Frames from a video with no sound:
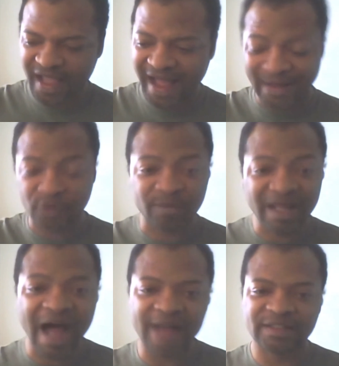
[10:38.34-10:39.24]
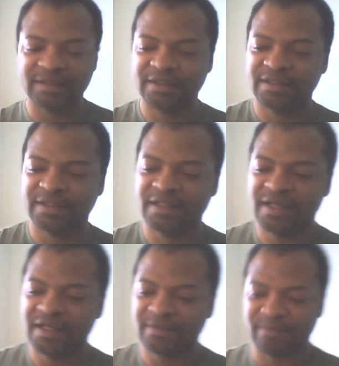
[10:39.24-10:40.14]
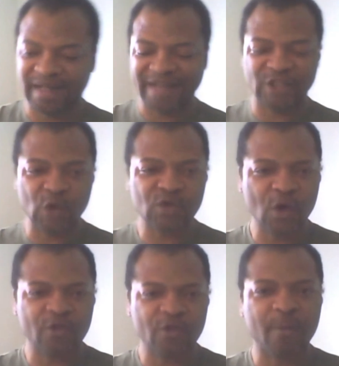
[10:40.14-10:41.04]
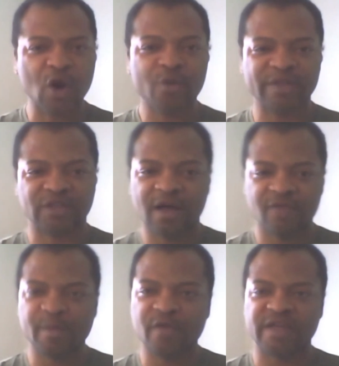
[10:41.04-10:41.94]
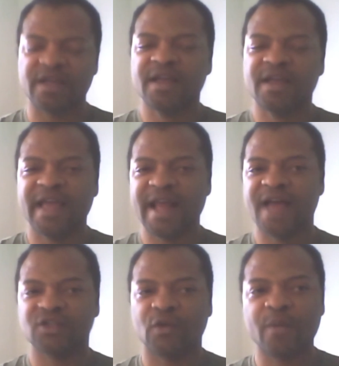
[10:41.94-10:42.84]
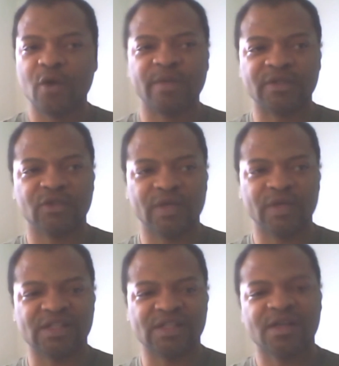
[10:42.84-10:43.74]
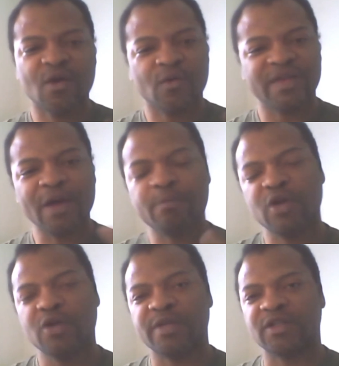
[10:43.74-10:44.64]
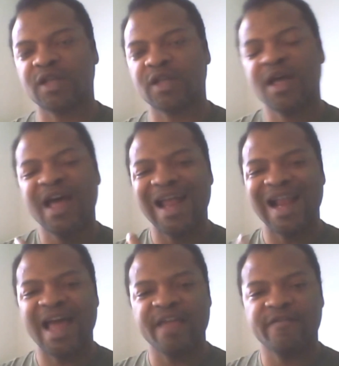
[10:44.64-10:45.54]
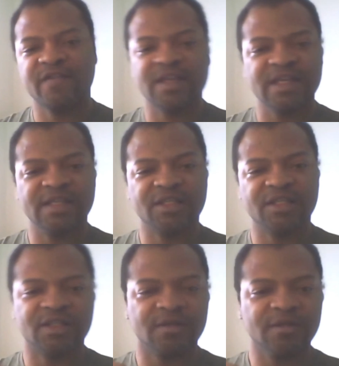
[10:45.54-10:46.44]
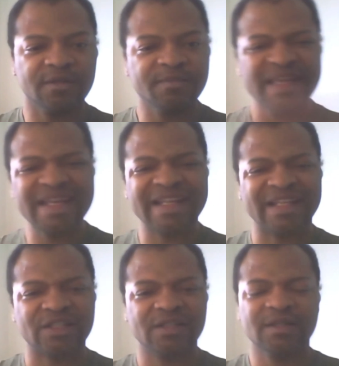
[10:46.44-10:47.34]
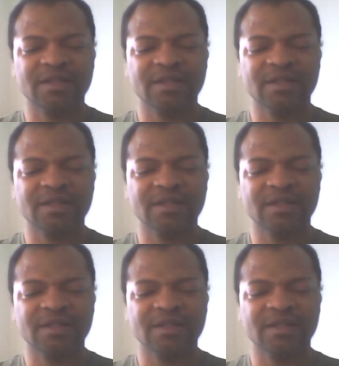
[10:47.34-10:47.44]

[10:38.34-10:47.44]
I know the plot, but I don't know the purpose of the movie. It has no purpose to exist. Without purpose, life is meaningless.